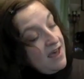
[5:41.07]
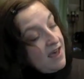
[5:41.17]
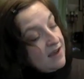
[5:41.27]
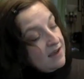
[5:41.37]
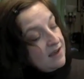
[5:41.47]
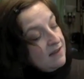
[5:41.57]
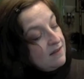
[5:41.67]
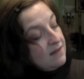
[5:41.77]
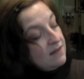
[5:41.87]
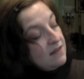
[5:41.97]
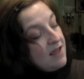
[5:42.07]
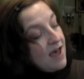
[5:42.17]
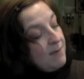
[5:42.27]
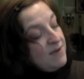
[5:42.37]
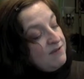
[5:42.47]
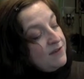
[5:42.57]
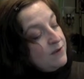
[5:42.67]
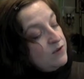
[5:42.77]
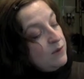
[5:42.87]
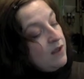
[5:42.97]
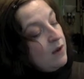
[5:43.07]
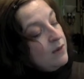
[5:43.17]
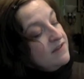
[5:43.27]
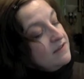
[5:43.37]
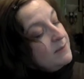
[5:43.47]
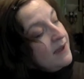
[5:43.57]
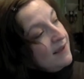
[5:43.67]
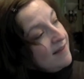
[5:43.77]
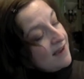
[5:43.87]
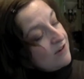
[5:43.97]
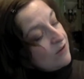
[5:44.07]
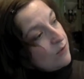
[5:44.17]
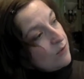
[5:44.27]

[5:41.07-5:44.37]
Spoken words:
Yeah. Happy floats will always smile at you.